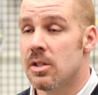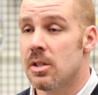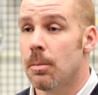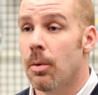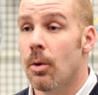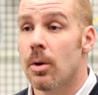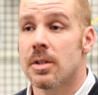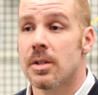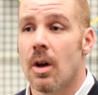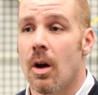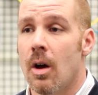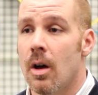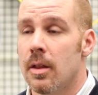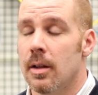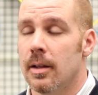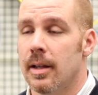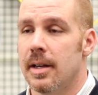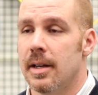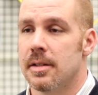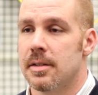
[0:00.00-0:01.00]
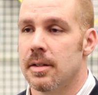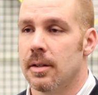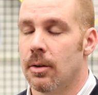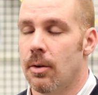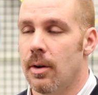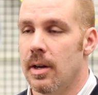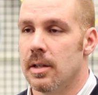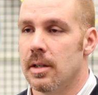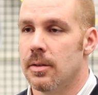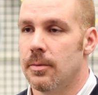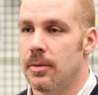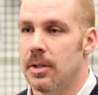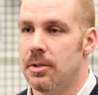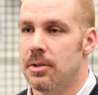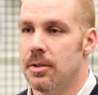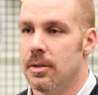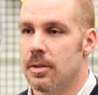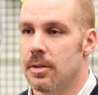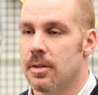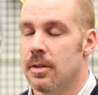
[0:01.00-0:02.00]
supports all the latest and greatest
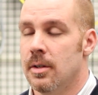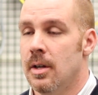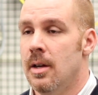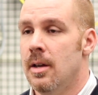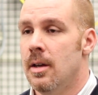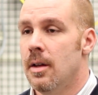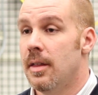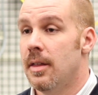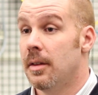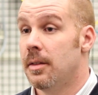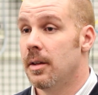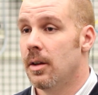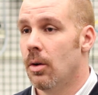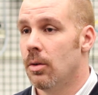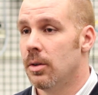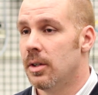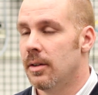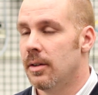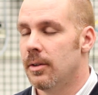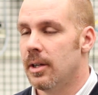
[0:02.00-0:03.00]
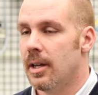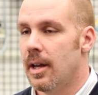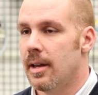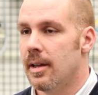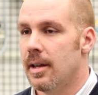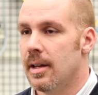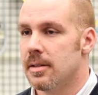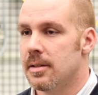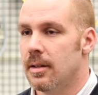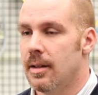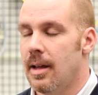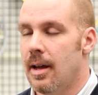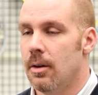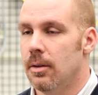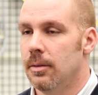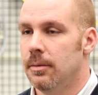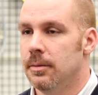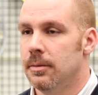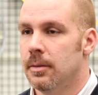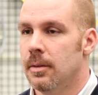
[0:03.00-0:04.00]
features that the ODVA has
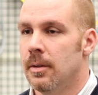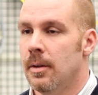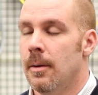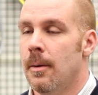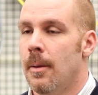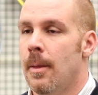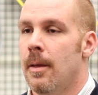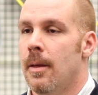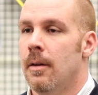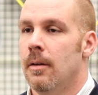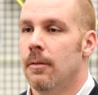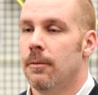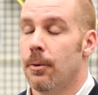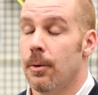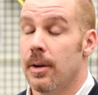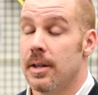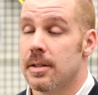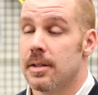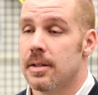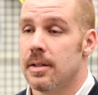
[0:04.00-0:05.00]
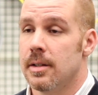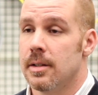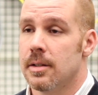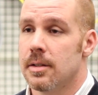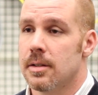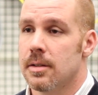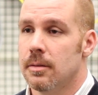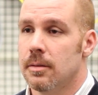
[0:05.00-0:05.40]
allowed. For instance,